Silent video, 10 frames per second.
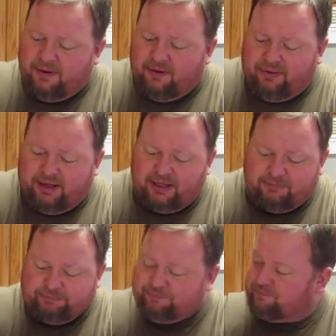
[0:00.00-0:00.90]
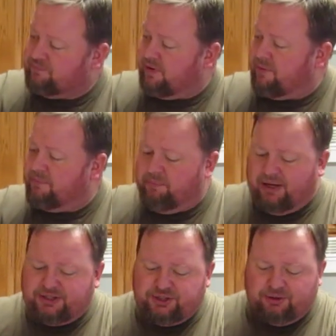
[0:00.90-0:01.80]
Then
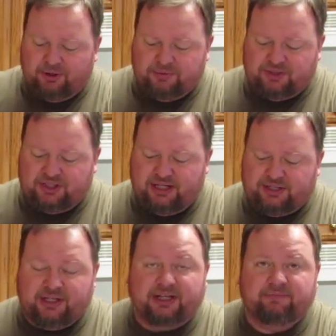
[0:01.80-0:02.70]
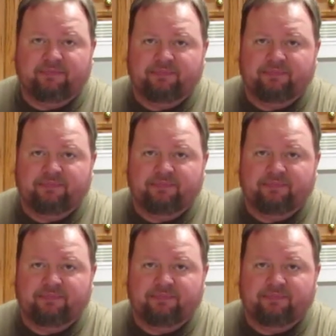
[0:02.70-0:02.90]
mix your own seasoning.